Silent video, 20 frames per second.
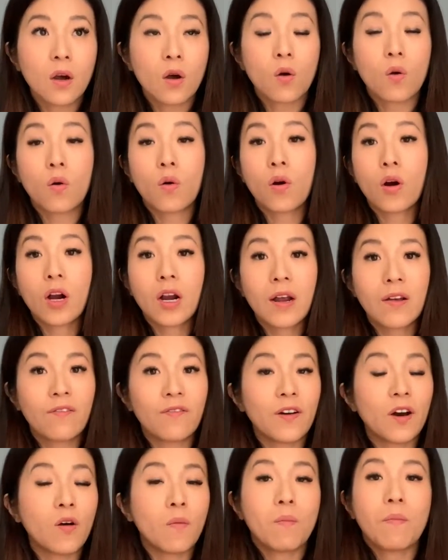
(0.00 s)
or
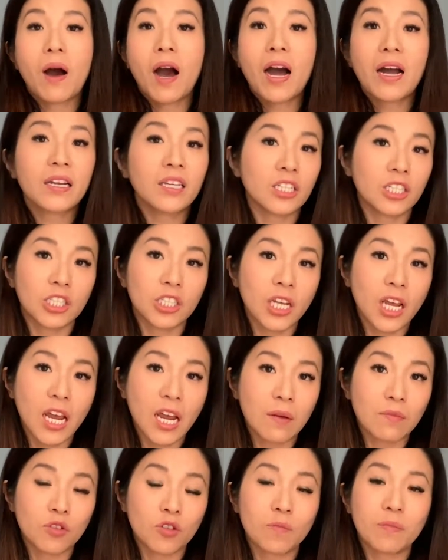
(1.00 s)
felt body
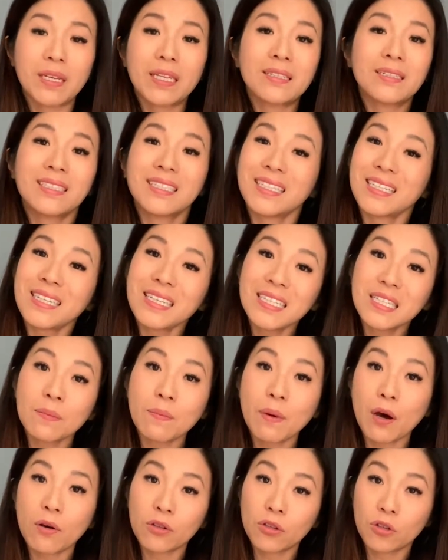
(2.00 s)
shamed or being teased
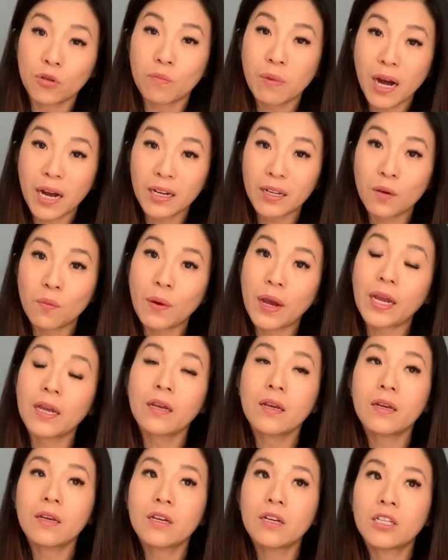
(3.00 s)
about their body weight,
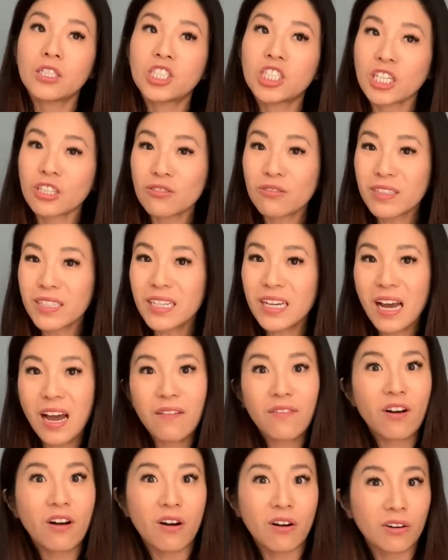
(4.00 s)
generally have
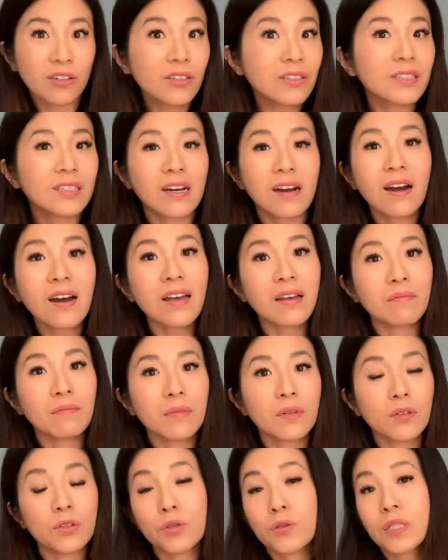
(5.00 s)
a harder time
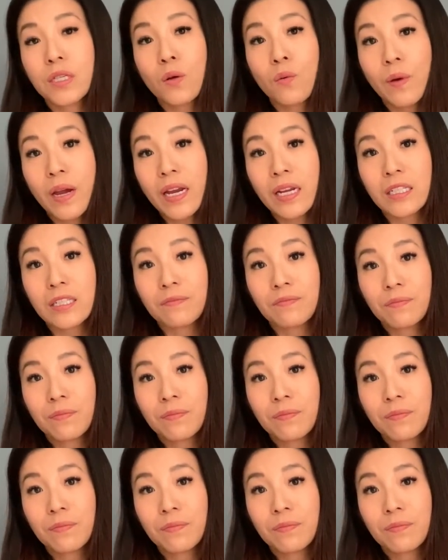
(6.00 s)
losing weight.